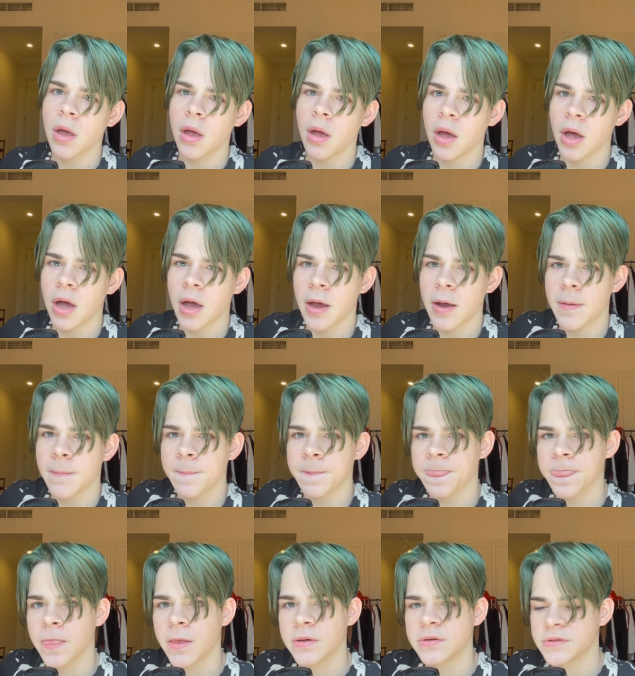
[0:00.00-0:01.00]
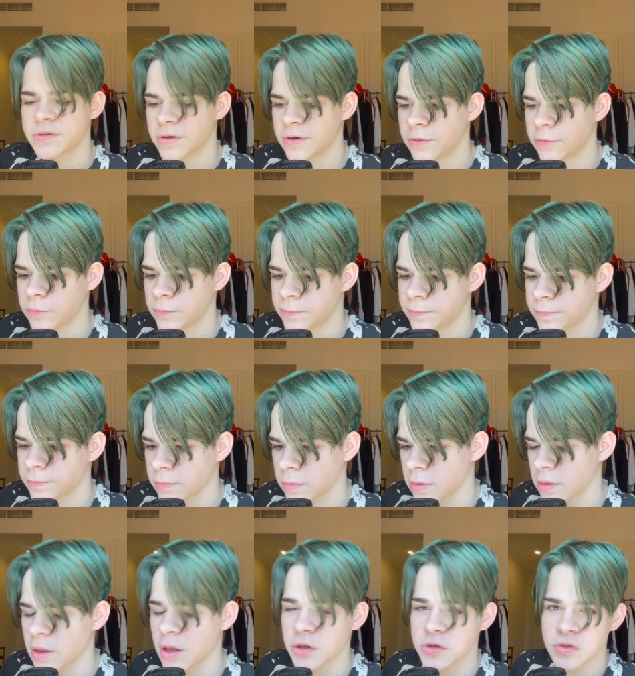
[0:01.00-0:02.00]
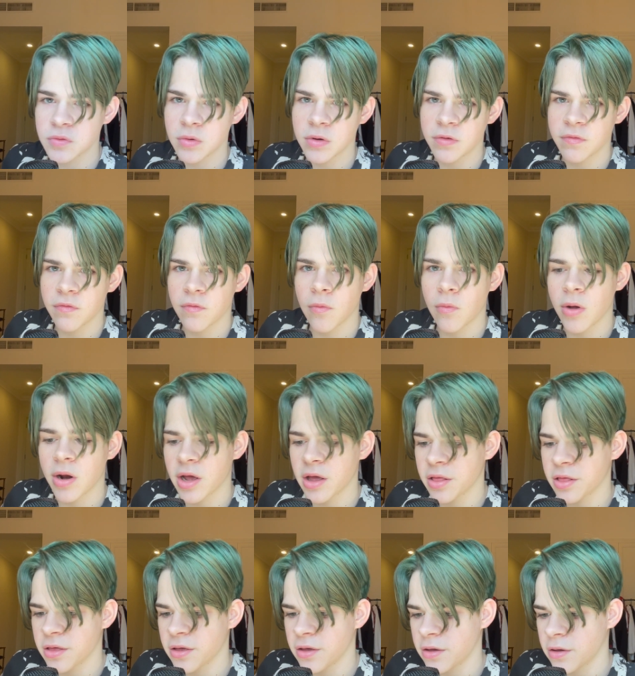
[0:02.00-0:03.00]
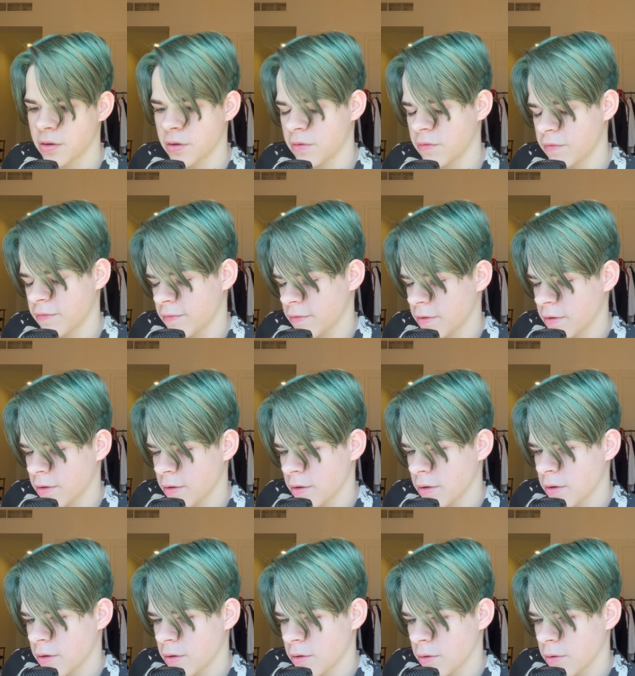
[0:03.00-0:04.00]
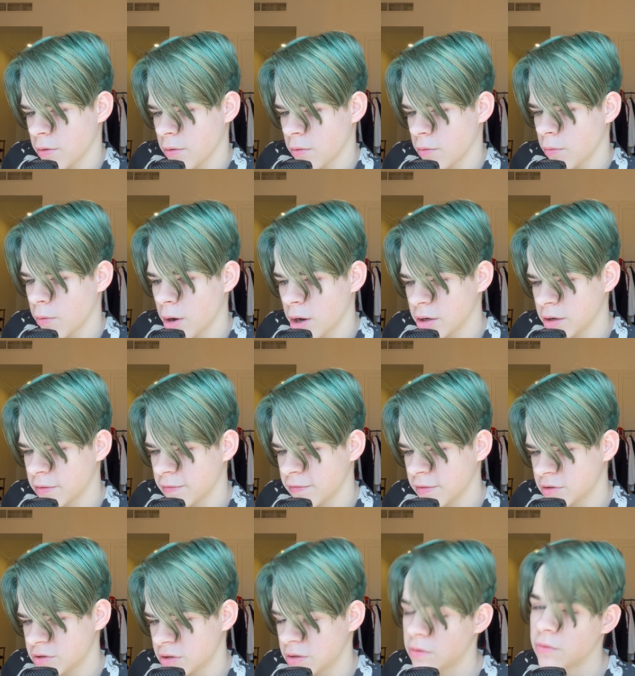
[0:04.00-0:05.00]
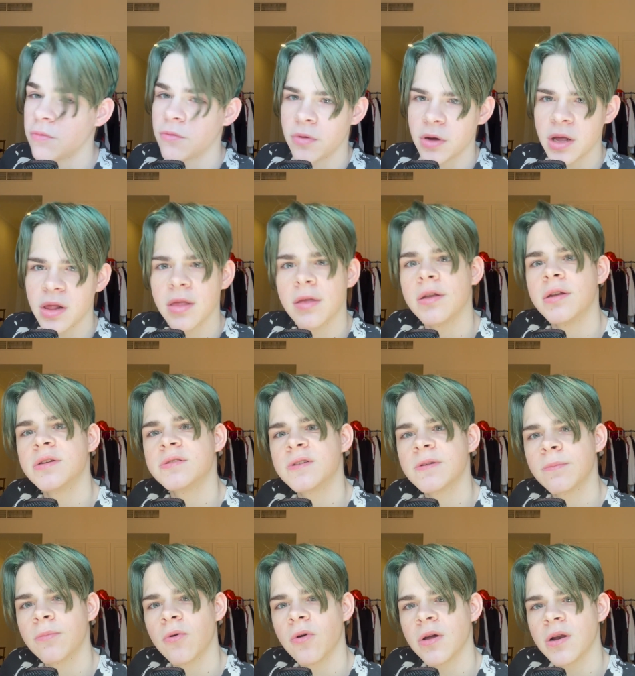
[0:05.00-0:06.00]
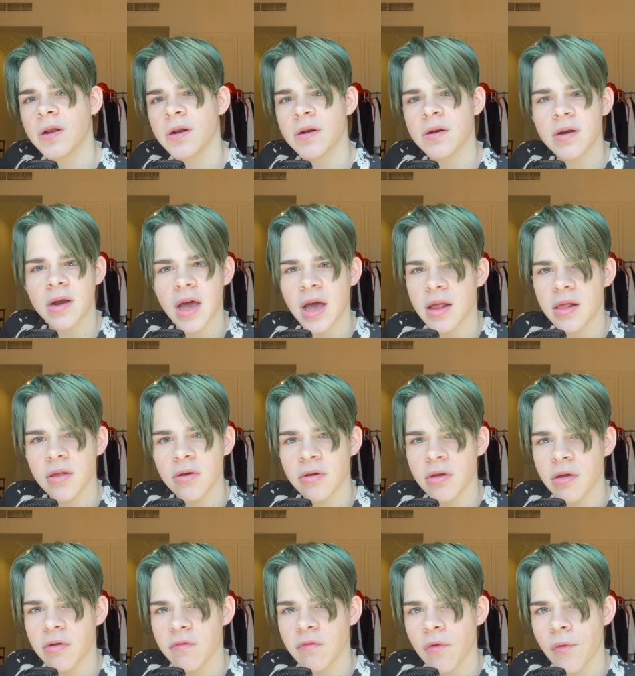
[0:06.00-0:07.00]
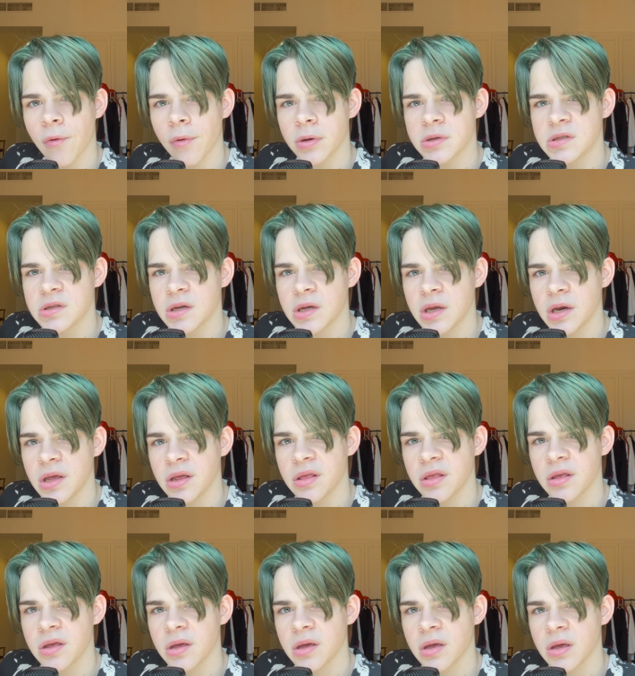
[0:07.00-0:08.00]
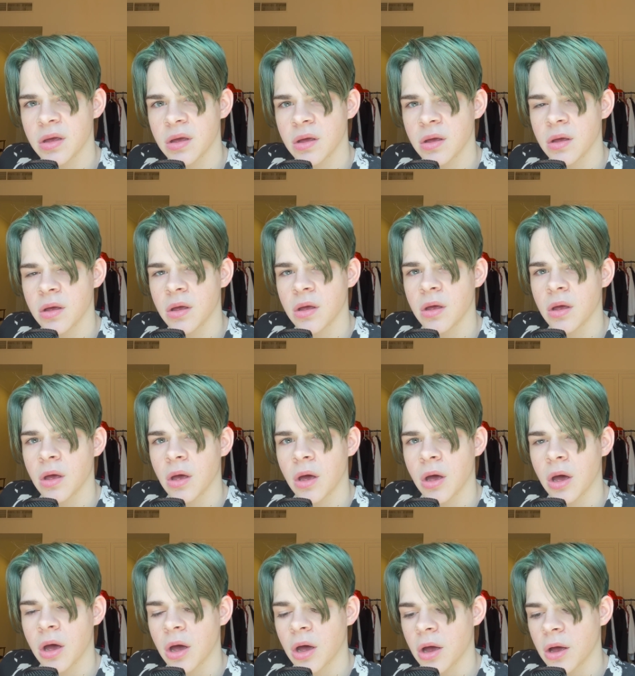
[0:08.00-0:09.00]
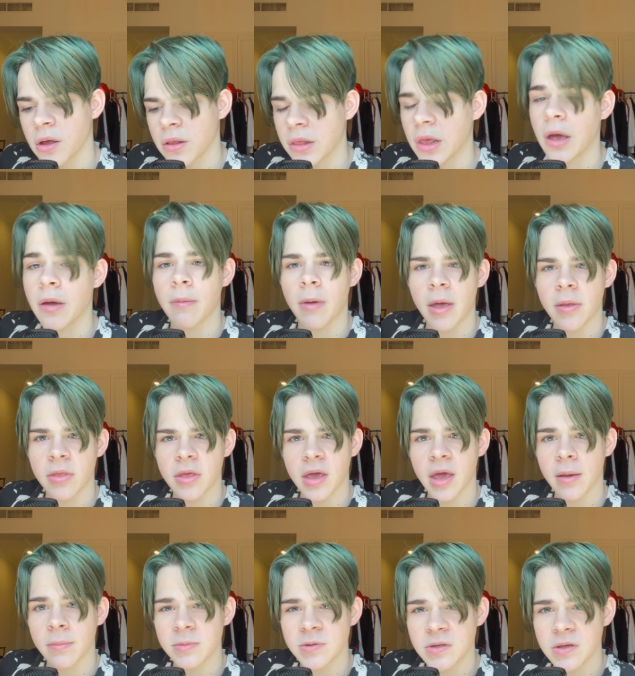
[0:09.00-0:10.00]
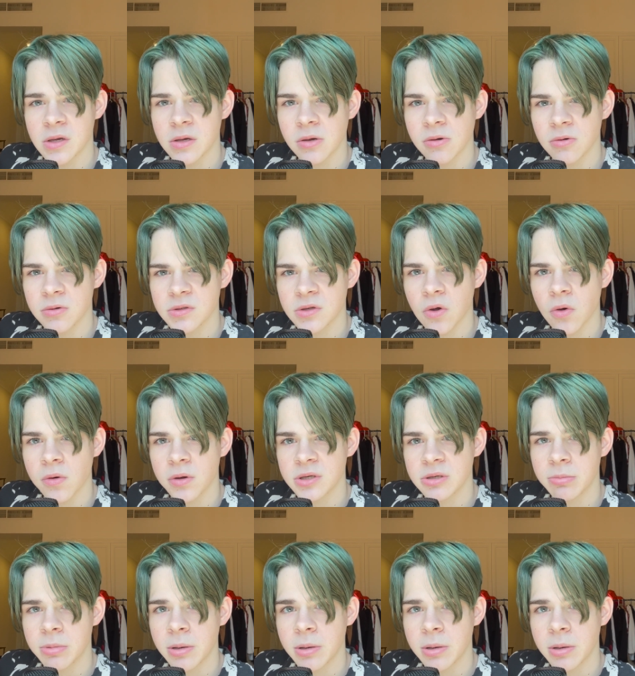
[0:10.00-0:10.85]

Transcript: Uh, so that's sort of what I think of WandaVision. Really disappointed, not looking forward to anything uh, that in the MCU is going to